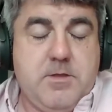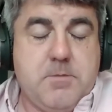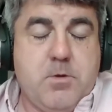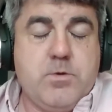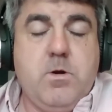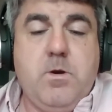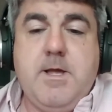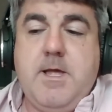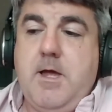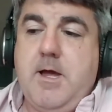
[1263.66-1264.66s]
model.
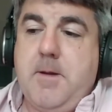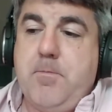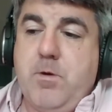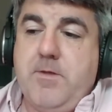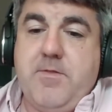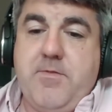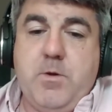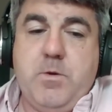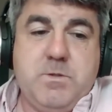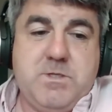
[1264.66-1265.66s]
Whether
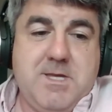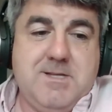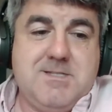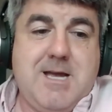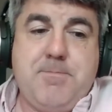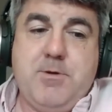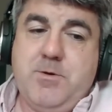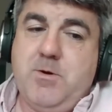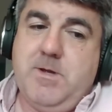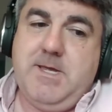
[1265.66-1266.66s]
those things happen or
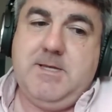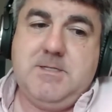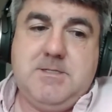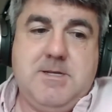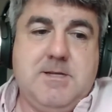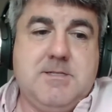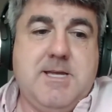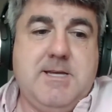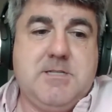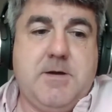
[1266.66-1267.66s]
not is, as I
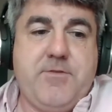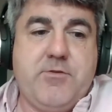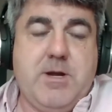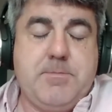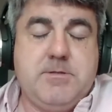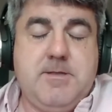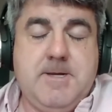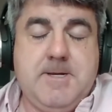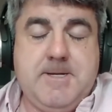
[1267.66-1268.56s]
say, is up for grabs, I think.